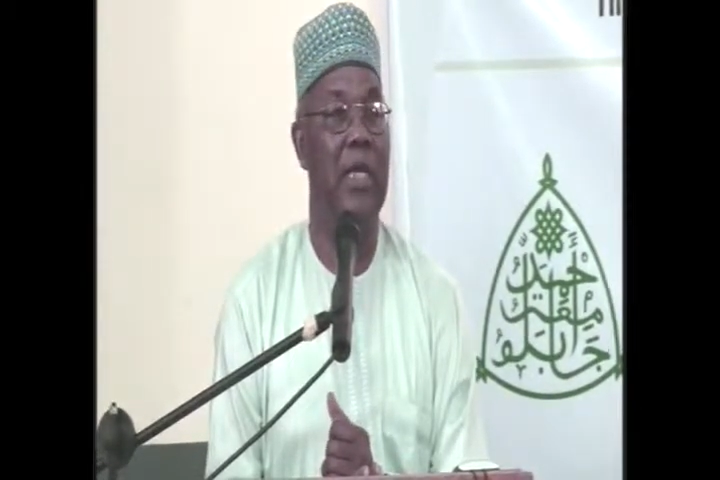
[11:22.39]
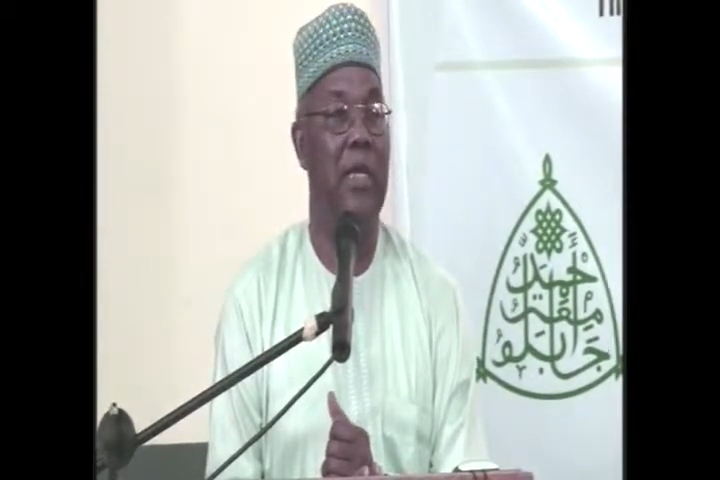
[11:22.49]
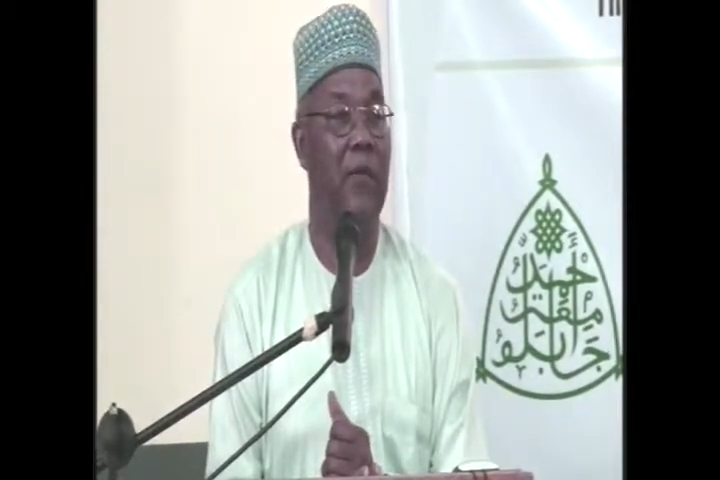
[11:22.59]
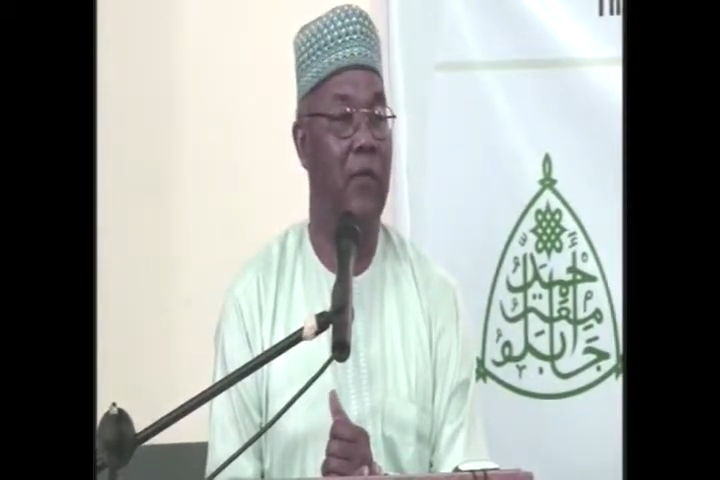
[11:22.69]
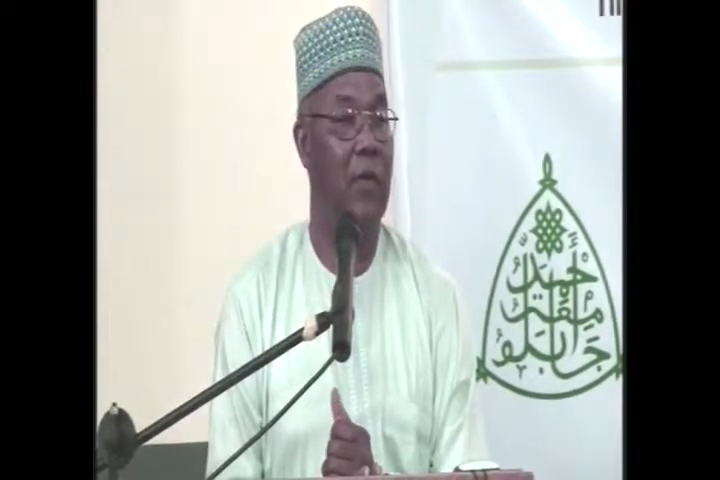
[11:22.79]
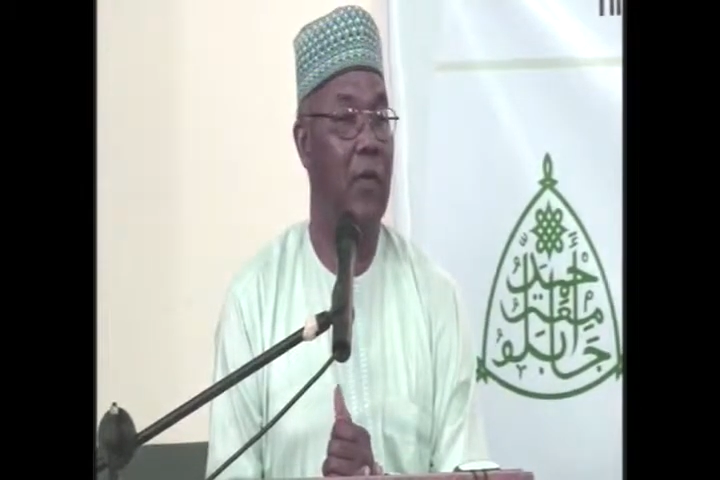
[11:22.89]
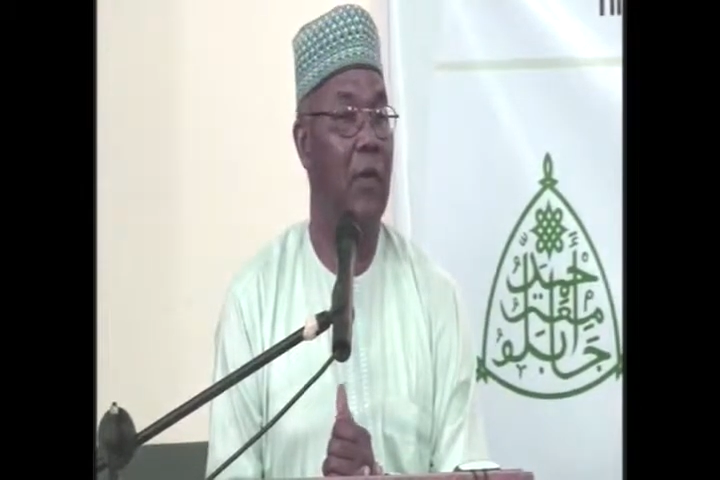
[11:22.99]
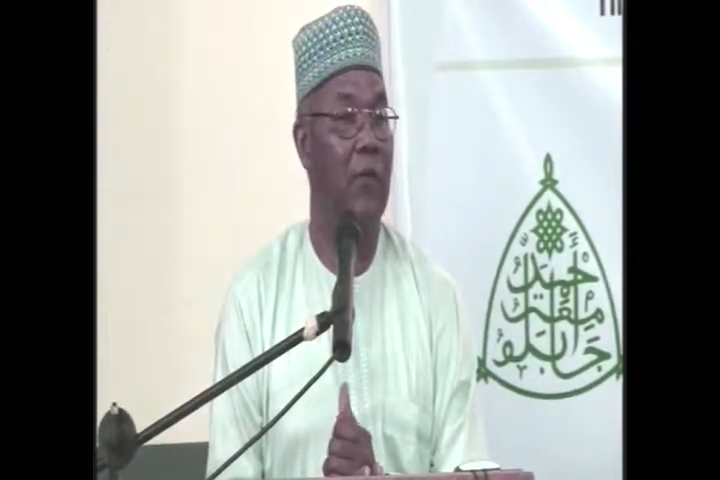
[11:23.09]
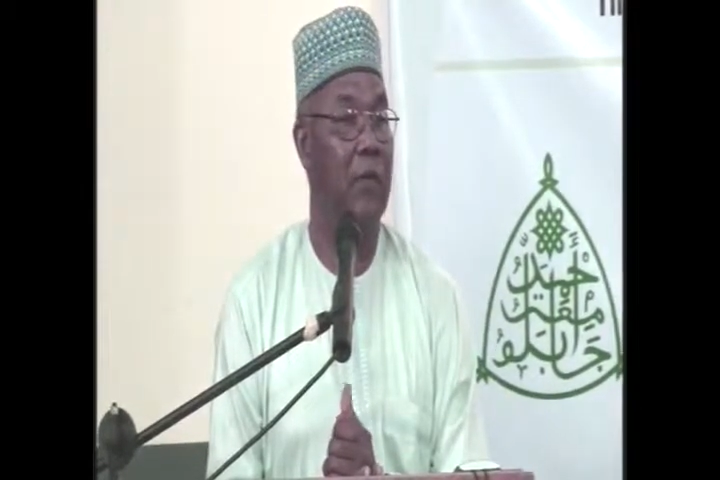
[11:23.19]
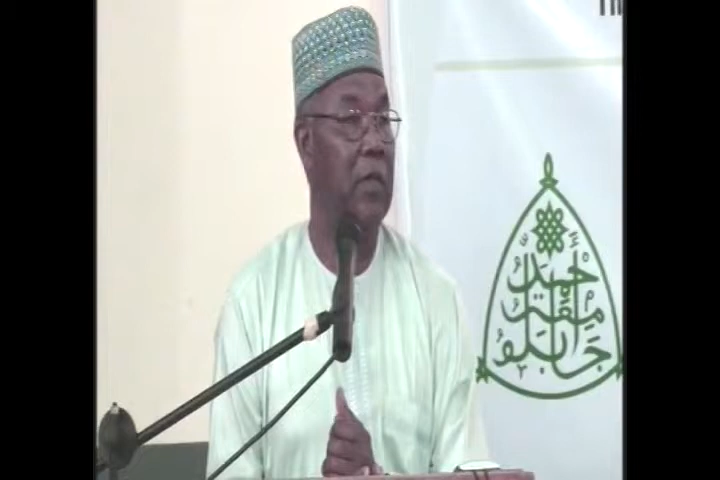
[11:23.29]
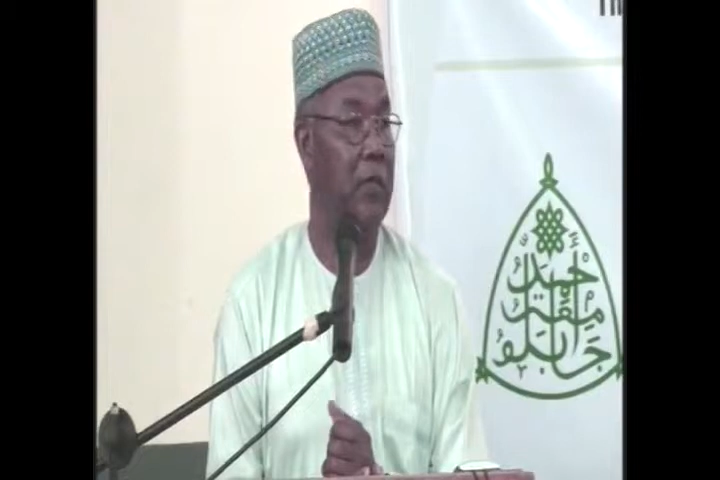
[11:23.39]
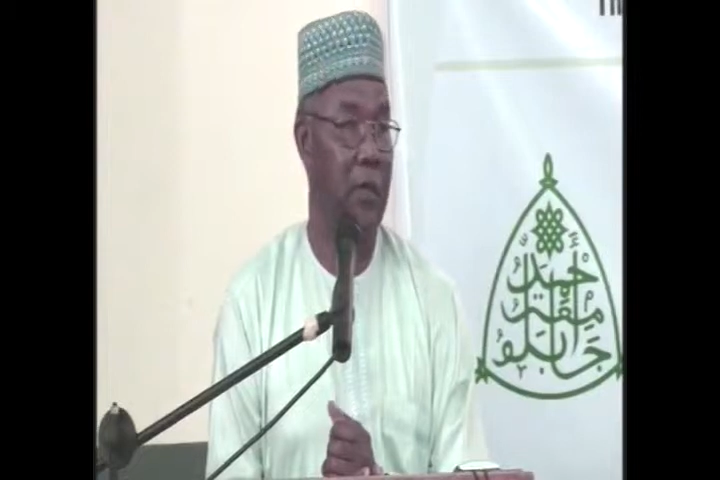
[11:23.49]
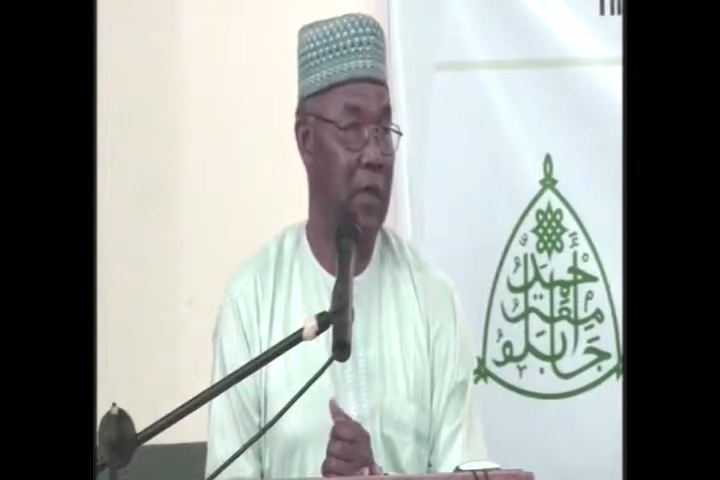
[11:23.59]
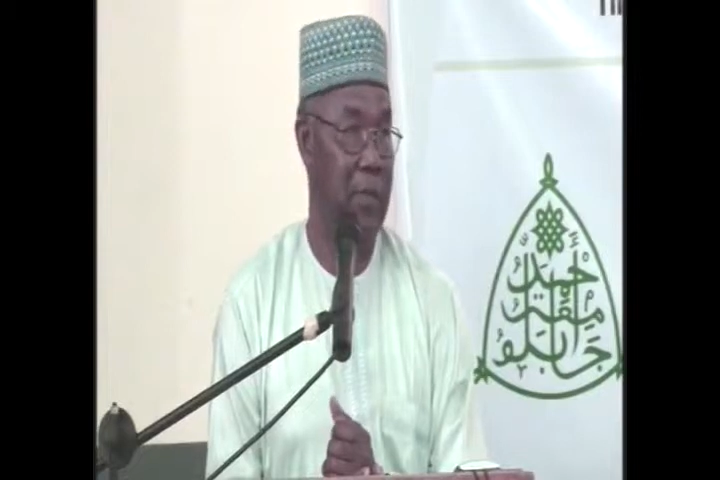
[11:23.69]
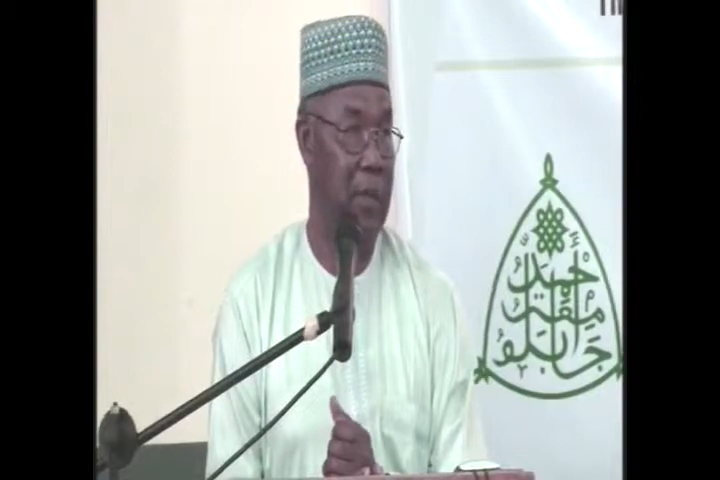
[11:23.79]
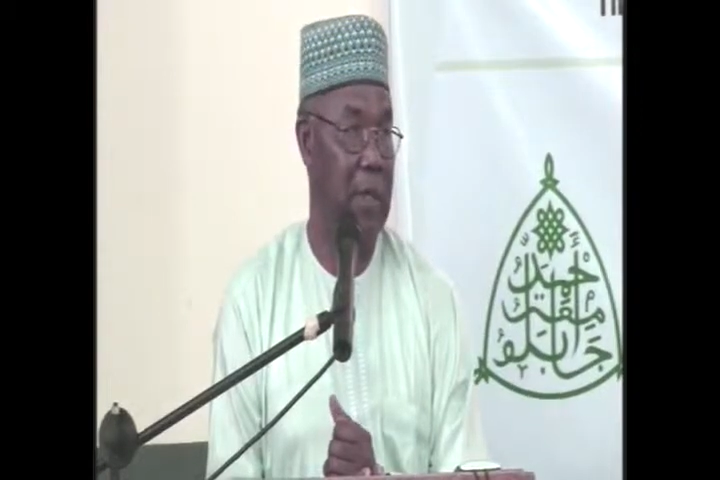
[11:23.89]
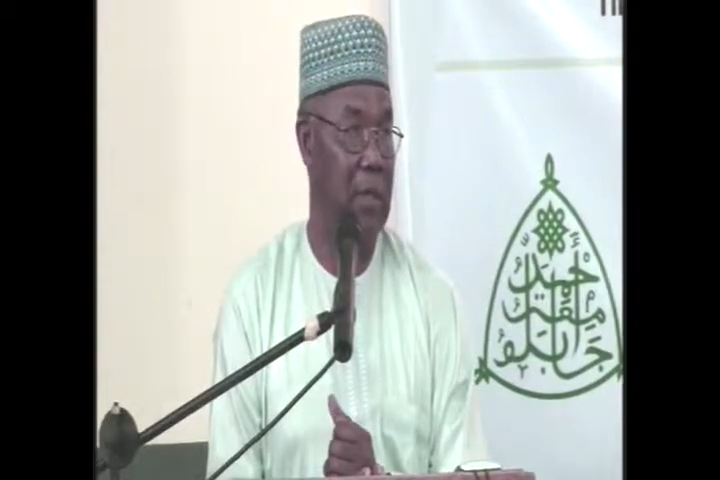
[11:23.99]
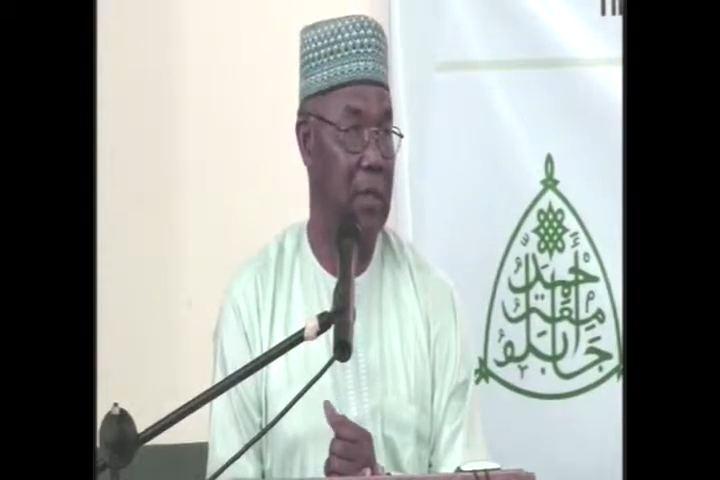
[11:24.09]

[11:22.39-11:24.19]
level of development.